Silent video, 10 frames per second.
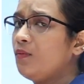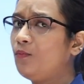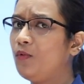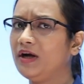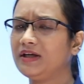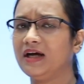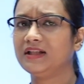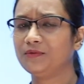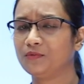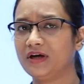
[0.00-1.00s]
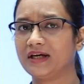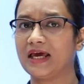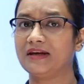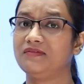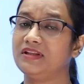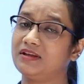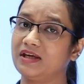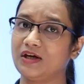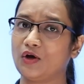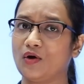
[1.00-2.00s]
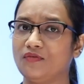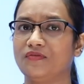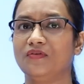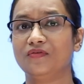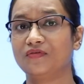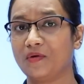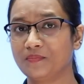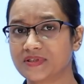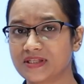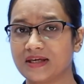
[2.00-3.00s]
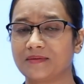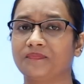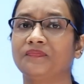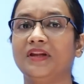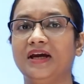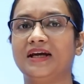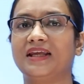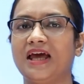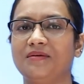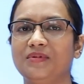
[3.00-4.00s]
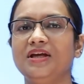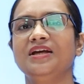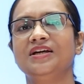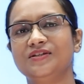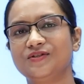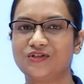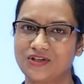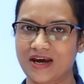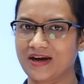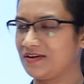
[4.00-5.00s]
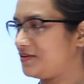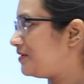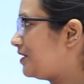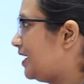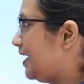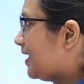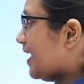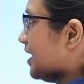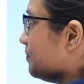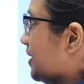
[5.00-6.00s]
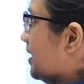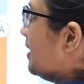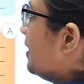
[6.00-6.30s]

what other word can we think of from C? It can be chair. It can be